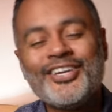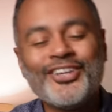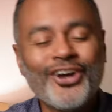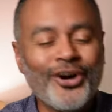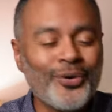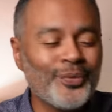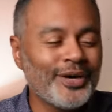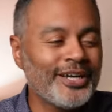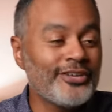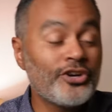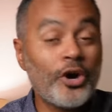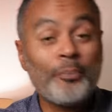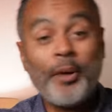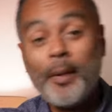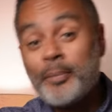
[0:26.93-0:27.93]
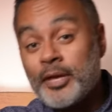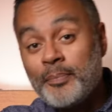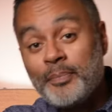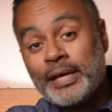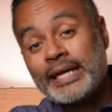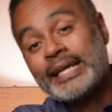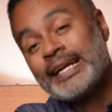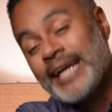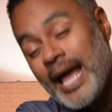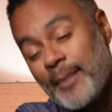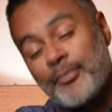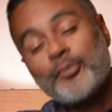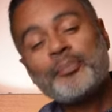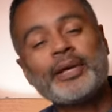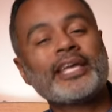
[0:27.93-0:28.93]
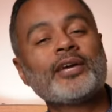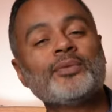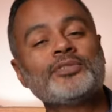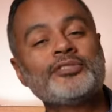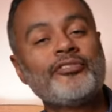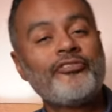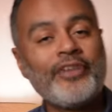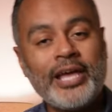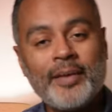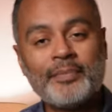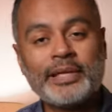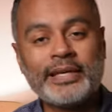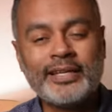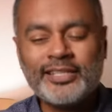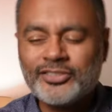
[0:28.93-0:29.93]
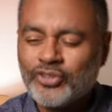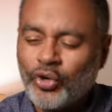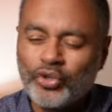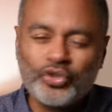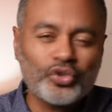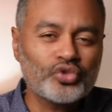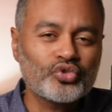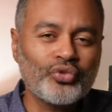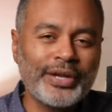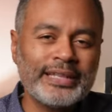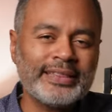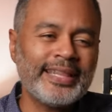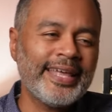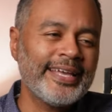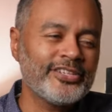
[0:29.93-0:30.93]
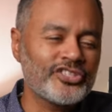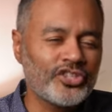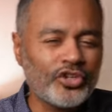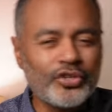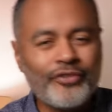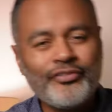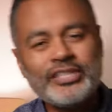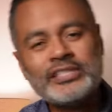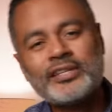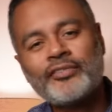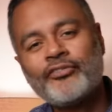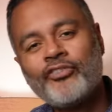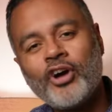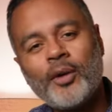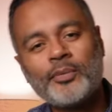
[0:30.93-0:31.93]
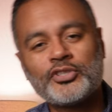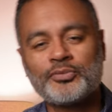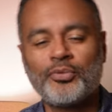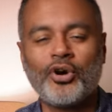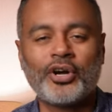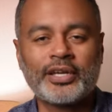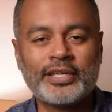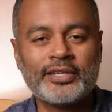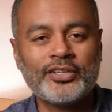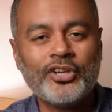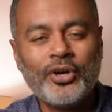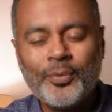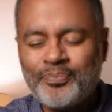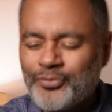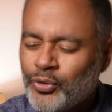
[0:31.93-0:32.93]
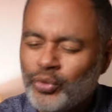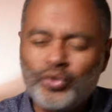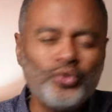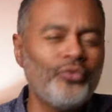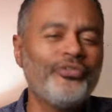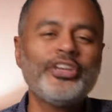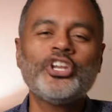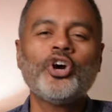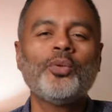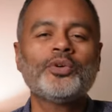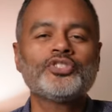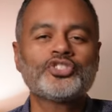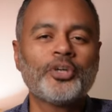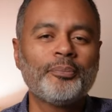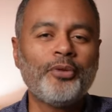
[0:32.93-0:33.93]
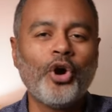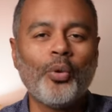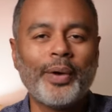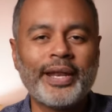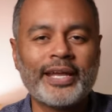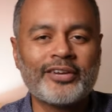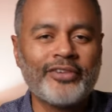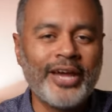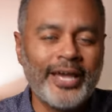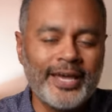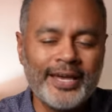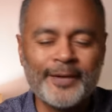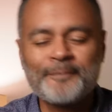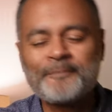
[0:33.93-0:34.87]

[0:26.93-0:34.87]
you know, uh, you go pumpkin picking and apple picking with your family and it's all those those great things. You know, you visit a farmer's market, you know, who knew vino was so poetic, right?